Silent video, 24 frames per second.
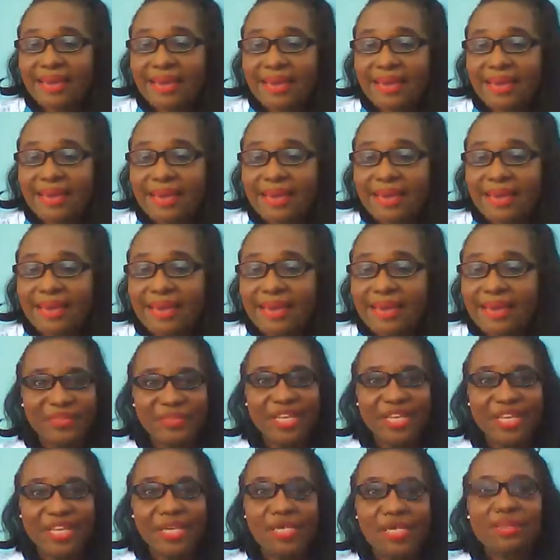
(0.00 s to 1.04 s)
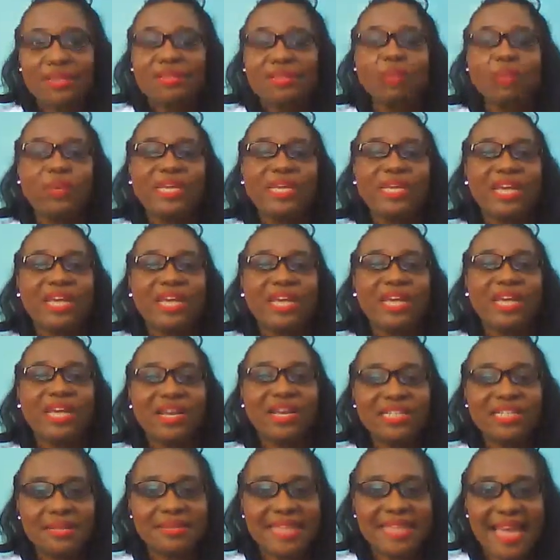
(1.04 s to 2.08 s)
Guys, so we
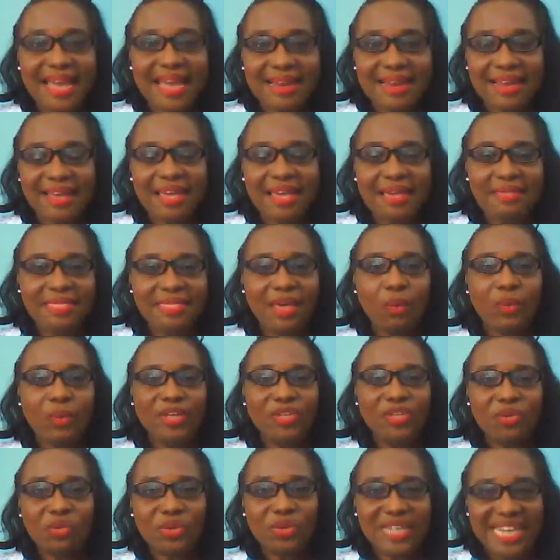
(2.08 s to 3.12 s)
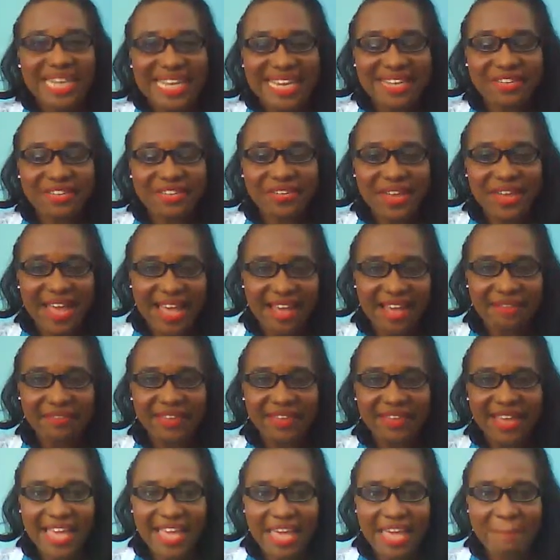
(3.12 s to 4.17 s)
understand that we do need to
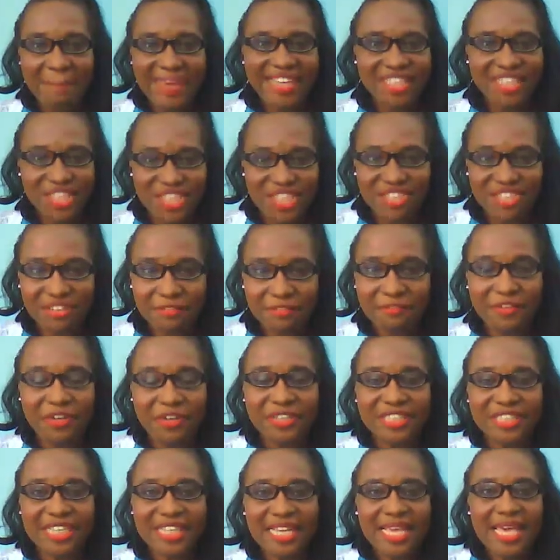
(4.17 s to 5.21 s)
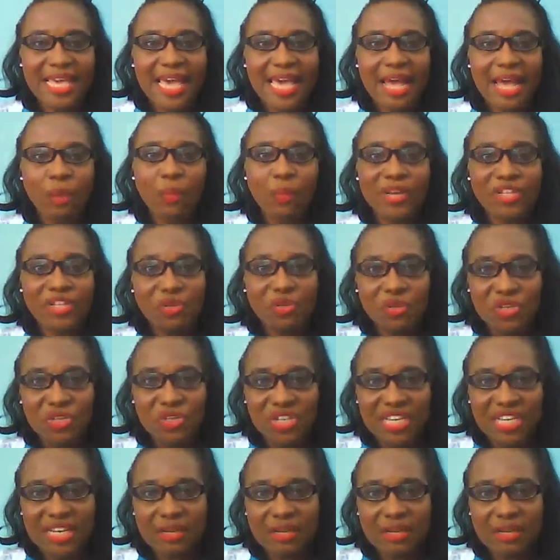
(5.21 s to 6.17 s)
have a pension fund, and we